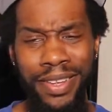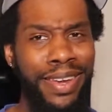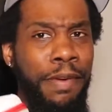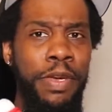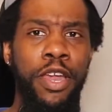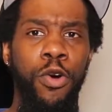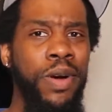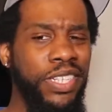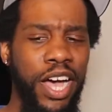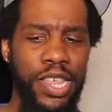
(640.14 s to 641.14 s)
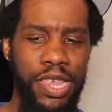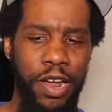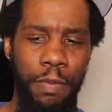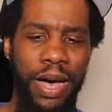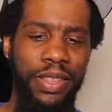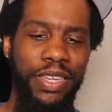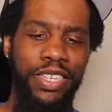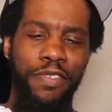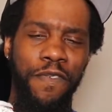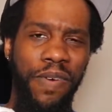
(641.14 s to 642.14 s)
let me know what y'all thought about
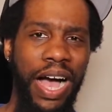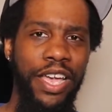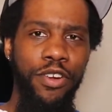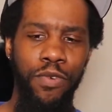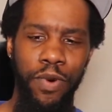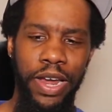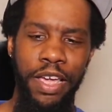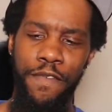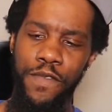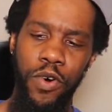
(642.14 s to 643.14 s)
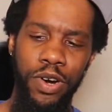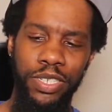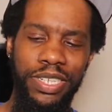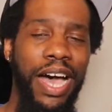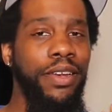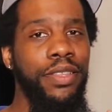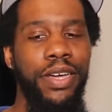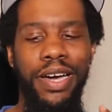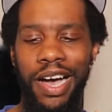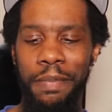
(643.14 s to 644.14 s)
these Fire Red fours down in the
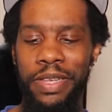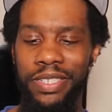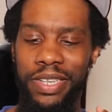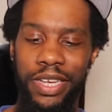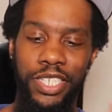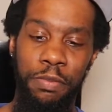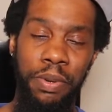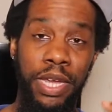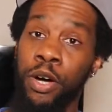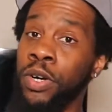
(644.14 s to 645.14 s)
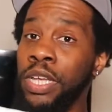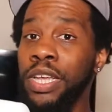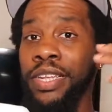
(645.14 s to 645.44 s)
comment section below.